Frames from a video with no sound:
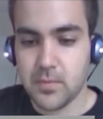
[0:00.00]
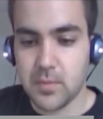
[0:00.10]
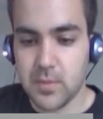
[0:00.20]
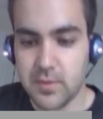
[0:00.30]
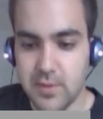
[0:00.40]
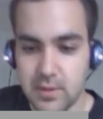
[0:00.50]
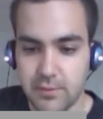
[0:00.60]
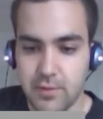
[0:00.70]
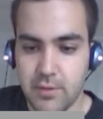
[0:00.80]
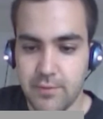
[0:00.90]
Select the
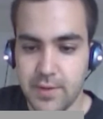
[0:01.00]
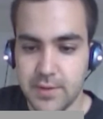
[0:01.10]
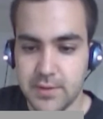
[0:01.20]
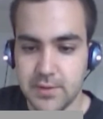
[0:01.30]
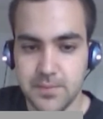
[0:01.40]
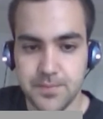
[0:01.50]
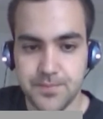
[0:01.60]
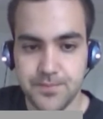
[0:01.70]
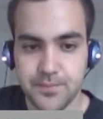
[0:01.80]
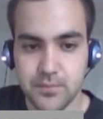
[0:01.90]
front face,
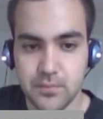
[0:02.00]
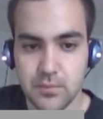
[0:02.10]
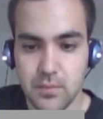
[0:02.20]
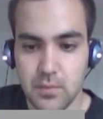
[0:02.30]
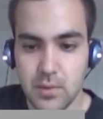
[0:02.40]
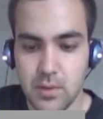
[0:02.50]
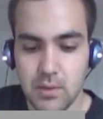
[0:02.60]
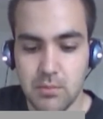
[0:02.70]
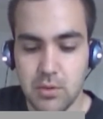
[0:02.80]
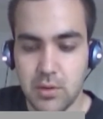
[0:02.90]

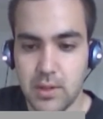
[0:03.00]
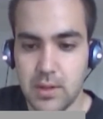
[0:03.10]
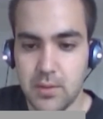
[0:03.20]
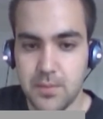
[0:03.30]
pull it out.